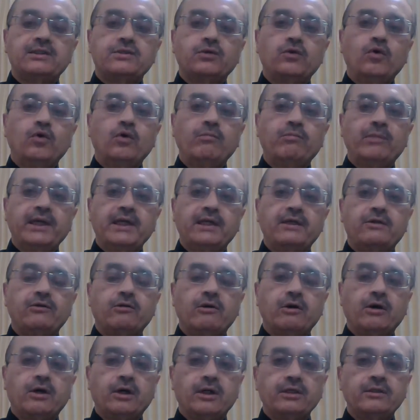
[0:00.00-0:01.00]
as
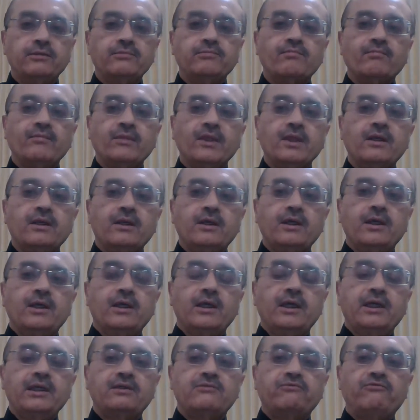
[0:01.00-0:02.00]
Omicron
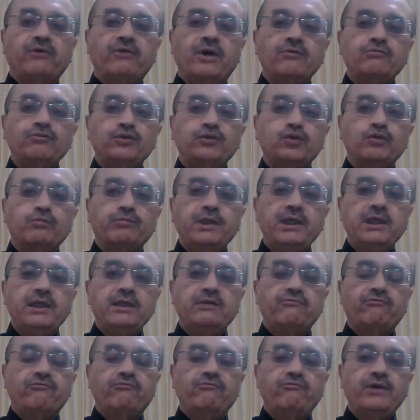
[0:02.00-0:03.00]
is found to
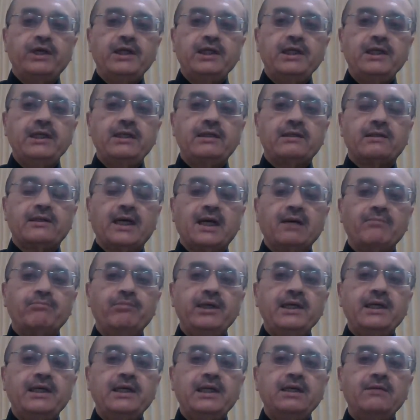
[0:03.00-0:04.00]
be very
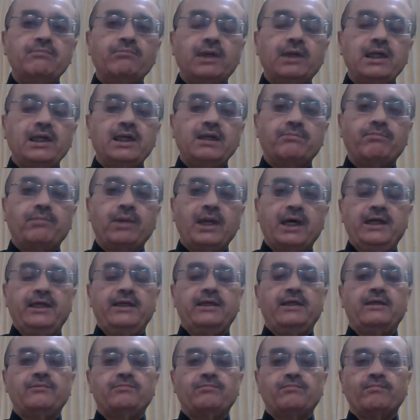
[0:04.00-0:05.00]
rapidly
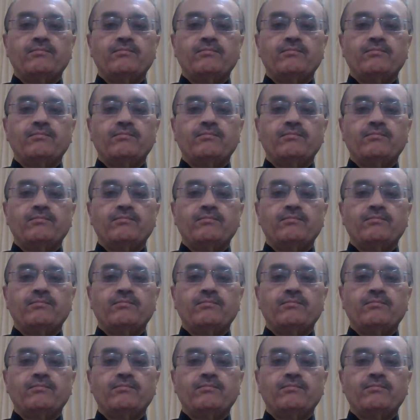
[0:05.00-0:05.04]
multiplying